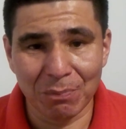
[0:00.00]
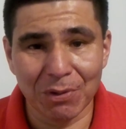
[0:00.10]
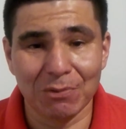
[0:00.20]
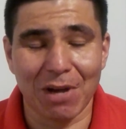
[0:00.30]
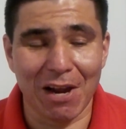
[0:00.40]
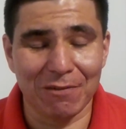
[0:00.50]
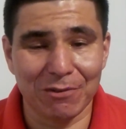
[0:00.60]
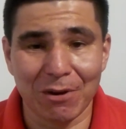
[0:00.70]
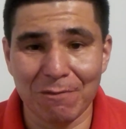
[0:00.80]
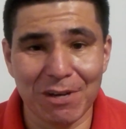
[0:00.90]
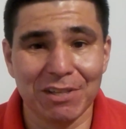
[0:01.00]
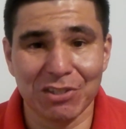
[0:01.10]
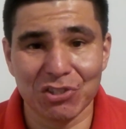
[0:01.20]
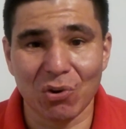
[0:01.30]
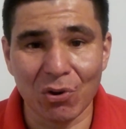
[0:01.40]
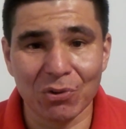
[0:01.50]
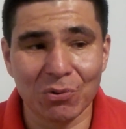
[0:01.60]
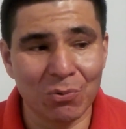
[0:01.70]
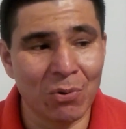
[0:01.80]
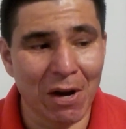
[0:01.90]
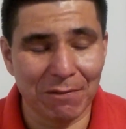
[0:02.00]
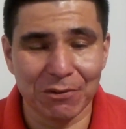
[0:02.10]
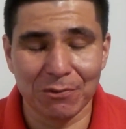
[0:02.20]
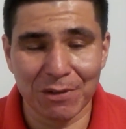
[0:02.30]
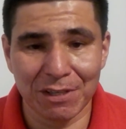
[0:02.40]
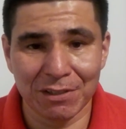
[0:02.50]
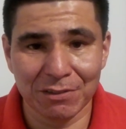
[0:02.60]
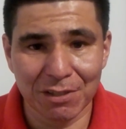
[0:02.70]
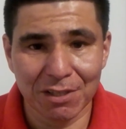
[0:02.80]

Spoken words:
but after reading this article, after reading